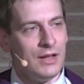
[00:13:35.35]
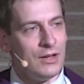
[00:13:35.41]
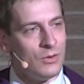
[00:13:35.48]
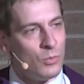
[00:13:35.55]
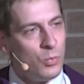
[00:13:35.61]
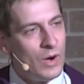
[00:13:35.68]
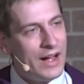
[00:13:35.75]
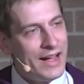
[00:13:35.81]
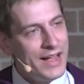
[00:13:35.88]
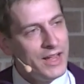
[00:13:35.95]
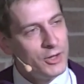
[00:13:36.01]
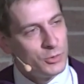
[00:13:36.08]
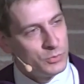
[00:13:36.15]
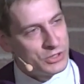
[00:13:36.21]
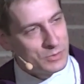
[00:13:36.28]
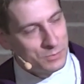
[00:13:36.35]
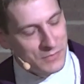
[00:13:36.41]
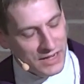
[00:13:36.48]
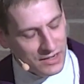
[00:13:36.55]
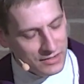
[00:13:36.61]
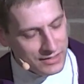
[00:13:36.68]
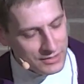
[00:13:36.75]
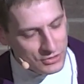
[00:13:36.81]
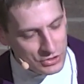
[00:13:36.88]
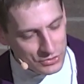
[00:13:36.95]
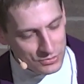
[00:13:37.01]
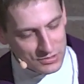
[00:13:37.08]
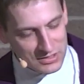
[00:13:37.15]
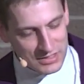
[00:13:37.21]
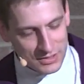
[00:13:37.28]
Why would Mary
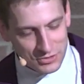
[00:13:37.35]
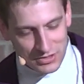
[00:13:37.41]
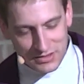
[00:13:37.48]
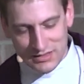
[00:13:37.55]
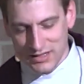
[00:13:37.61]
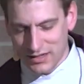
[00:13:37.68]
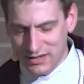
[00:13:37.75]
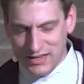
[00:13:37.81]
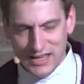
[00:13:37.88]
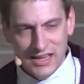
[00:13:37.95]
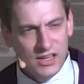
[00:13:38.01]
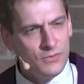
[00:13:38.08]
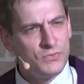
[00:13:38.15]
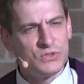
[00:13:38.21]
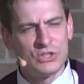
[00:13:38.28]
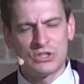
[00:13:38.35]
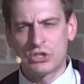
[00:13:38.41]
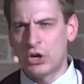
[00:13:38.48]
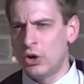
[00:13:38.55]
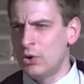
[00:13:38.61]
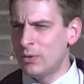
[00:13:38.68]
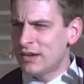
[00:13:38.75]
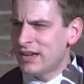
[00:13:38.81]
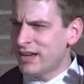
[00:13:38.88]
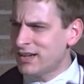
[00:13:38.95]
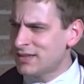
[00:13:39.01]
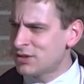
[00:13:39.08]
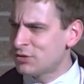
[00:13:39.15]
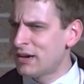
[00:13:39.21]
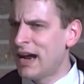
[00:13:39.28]
do such a thing, give so
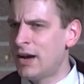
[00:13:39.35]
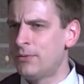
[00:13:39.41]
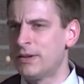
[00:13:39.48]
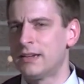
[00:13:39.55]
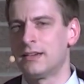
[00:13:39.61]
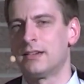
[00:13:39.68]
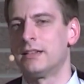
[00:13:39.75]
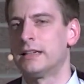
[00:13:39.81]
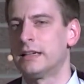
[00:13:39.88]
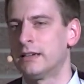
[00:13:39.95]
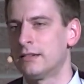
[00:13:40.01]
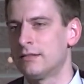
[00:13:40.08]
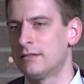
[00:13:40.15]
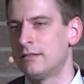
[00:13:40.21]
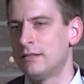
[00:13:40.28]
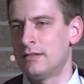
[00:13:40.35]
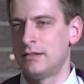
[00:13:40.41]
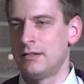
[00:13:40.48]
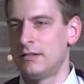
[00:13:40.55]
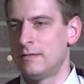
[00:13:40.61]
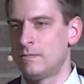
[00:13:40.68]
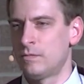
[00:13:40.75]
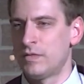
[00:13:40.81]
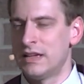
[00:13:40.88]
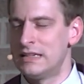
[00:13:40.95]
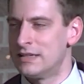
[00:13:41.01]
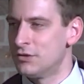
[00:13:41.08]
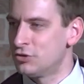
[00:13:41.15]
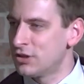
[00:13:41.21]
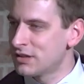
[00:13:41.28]
extravagantly? Is
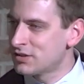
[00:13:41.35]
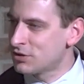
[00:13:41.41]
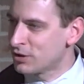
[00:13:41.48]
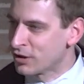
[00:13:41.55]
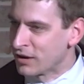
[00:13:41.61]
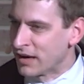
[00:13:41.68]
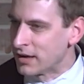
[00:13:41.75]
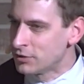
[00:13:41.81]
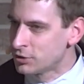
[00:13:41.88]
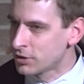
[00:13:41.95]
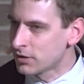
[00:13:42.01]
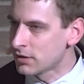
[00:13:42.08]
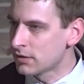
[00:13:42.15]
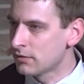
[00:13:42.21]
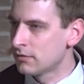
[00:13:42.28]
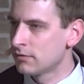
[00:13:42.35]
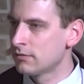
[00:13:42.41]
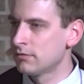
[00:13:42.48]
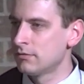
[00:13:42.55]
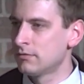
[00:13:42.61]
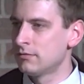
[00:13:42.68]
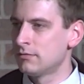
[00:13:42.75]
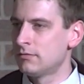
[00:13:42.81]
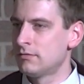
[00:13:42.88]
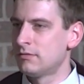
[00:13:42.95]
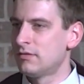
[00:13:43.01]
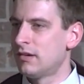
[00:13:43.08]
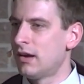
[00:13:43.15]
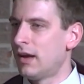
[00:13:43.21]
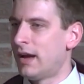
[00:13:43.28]
it just her nature?
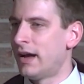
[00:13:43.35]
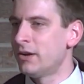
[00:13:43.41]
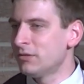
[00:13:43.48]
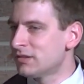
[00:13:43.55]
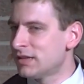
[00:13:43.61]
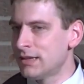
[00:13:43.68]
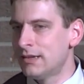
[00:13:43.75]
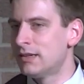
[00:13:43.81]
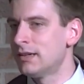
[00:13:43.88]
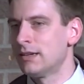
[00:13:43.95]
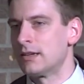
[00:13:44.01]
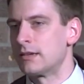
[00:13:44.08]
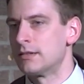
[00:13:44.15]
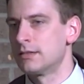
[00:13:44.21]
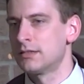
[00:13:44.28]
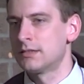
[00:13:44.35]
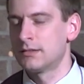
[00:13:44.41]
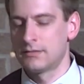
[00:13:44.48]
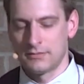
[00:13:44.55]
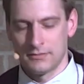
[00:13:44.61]
I don't think it is.